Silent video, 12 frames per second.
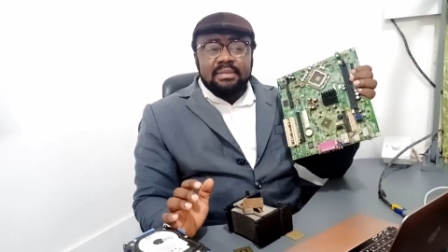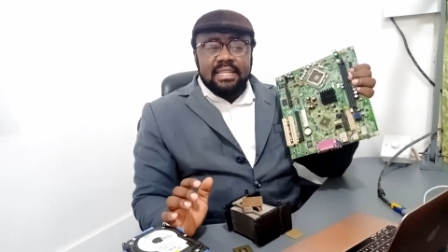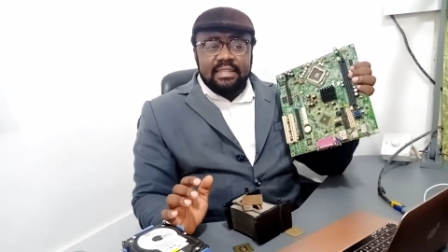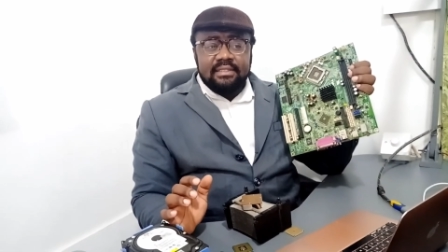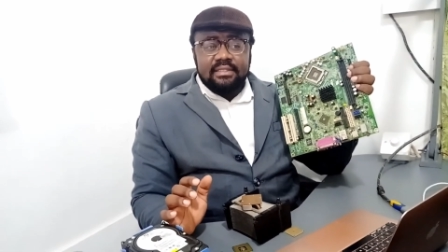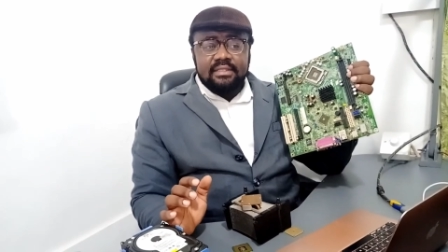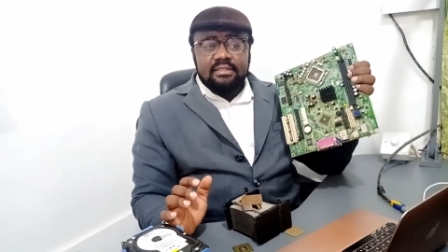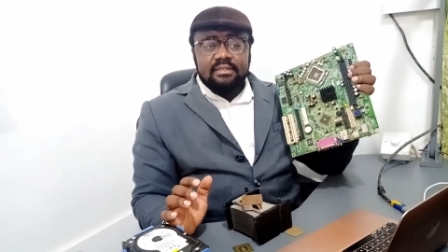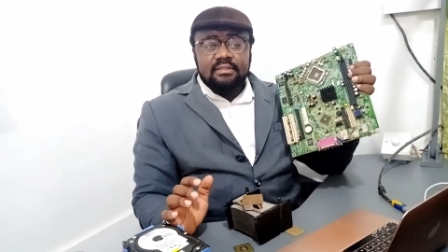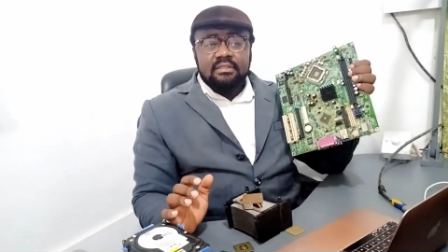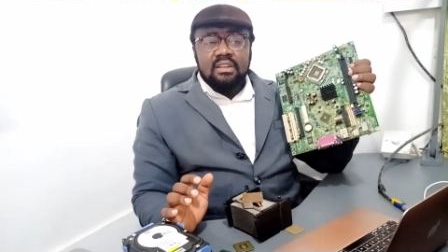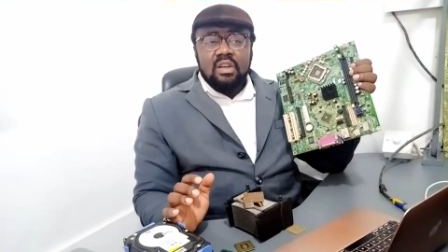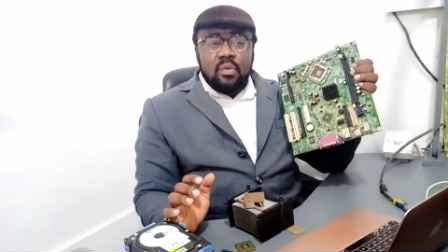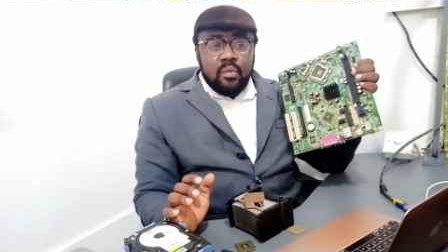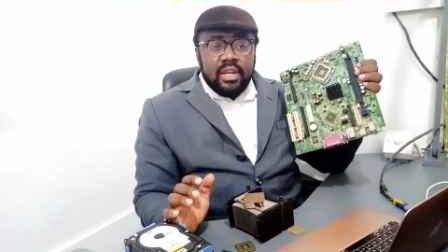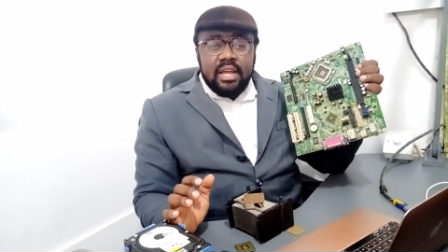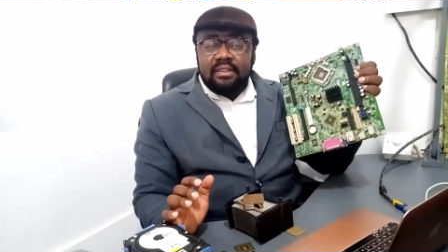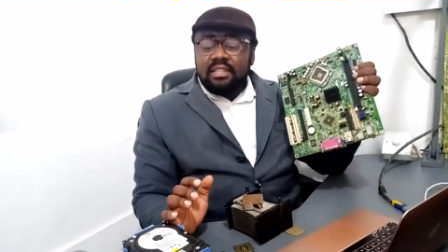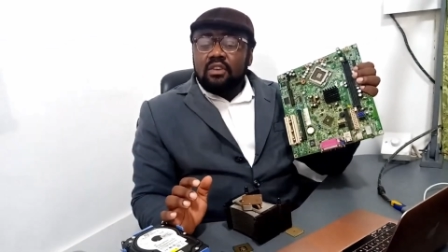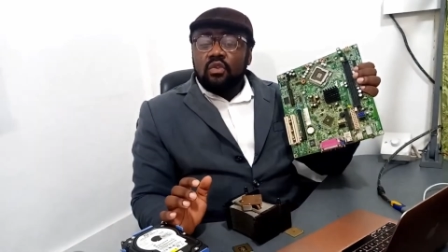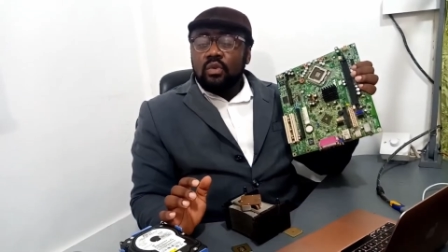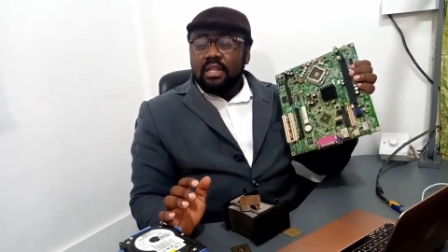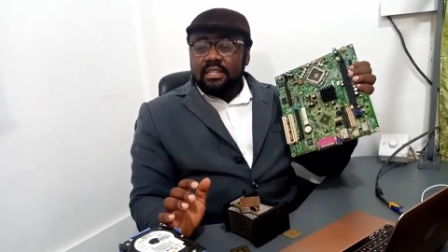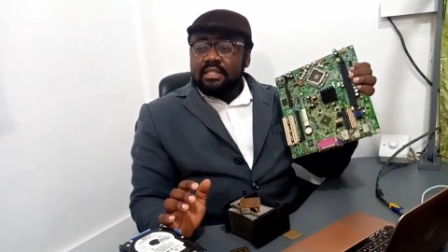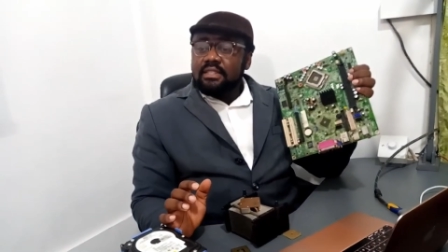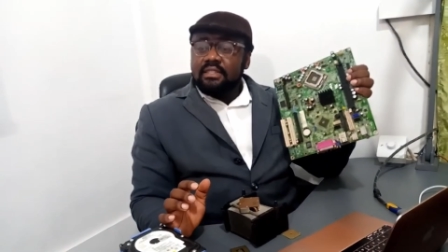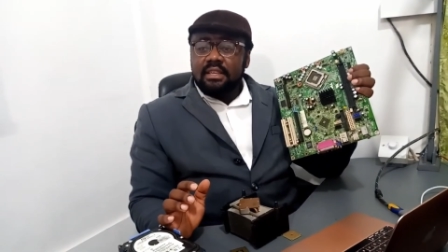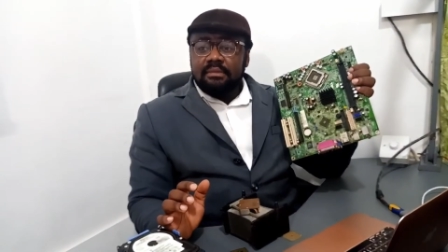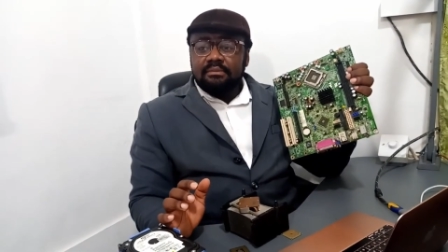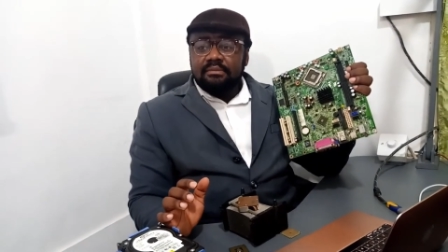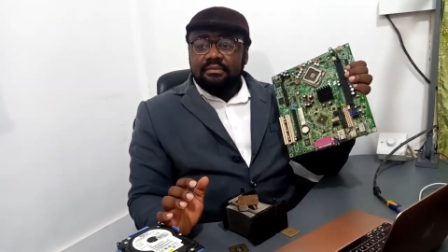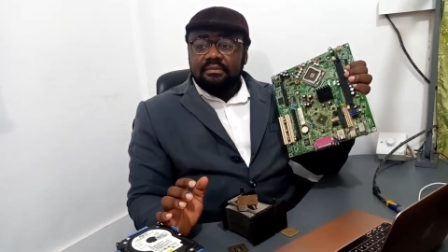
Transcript: minutes without a cooling system.